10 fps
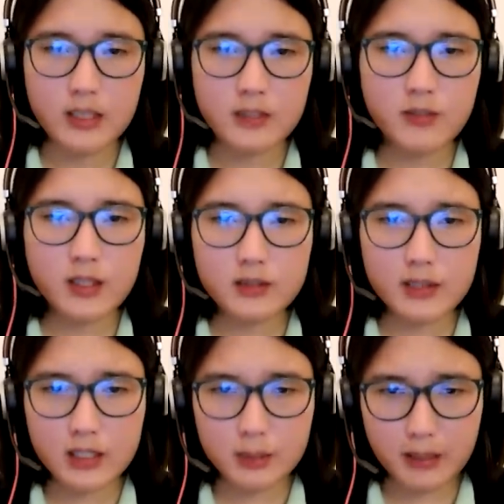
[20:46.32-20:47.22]
We don't
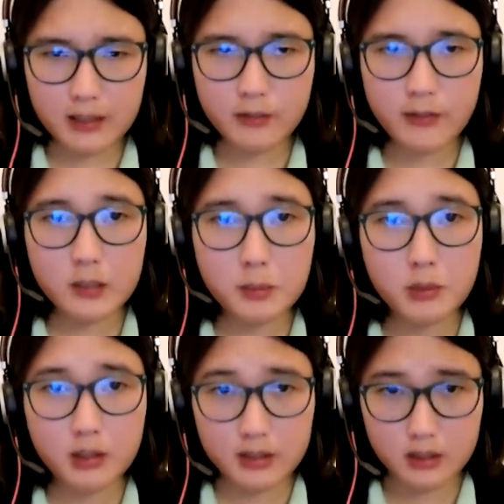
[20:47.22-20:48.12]
expect Philip
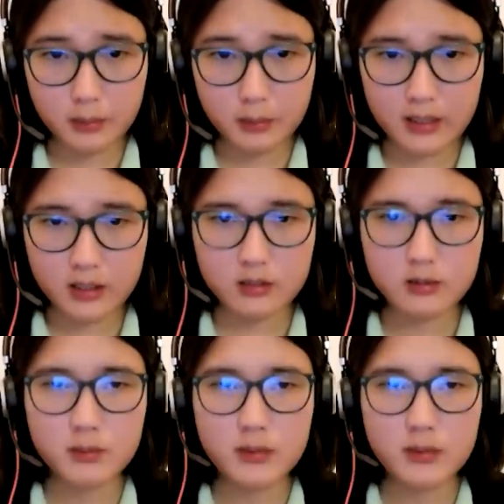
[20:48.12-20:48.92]
Morris Tobacco